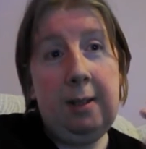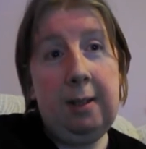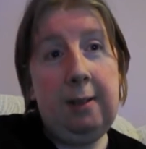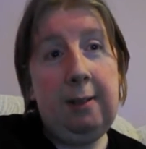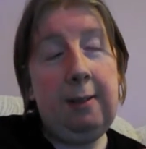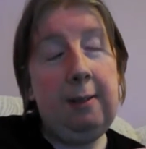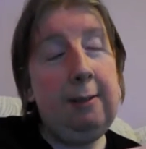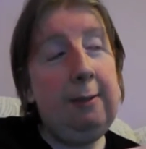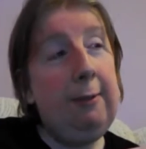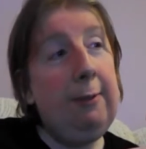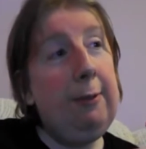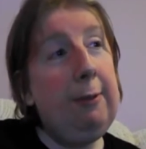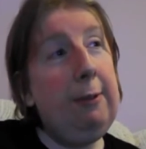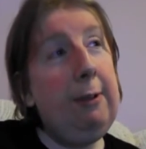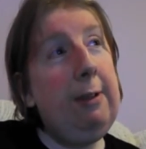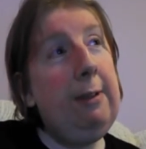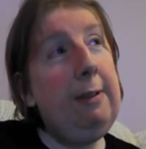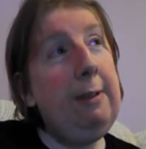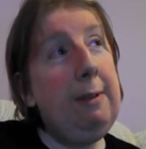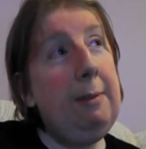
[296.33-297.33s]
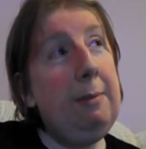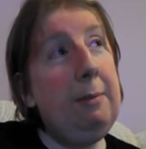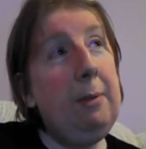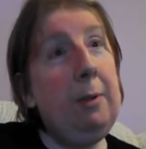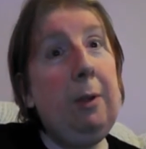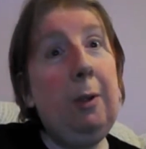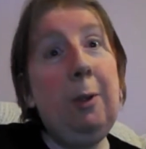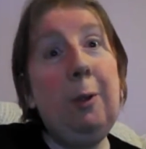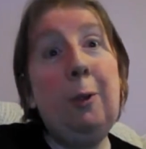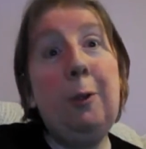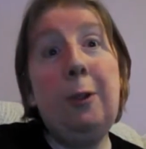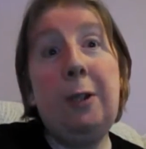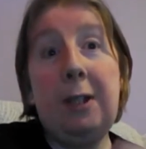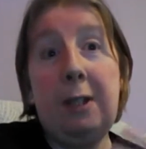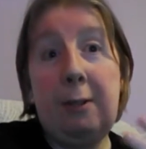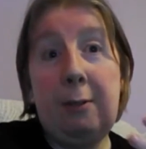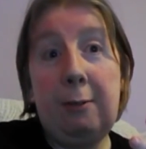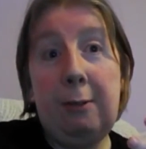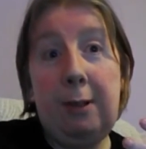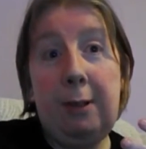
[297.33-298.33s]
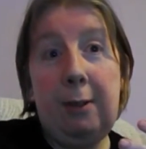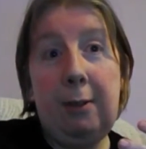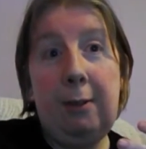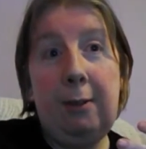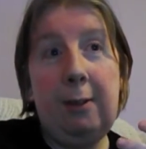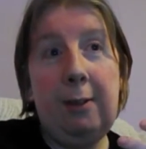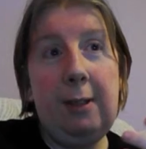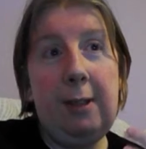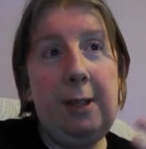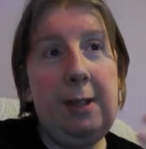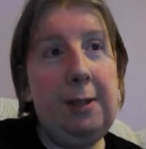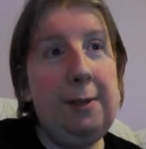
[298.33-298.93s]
So, for example, Lord Azrael's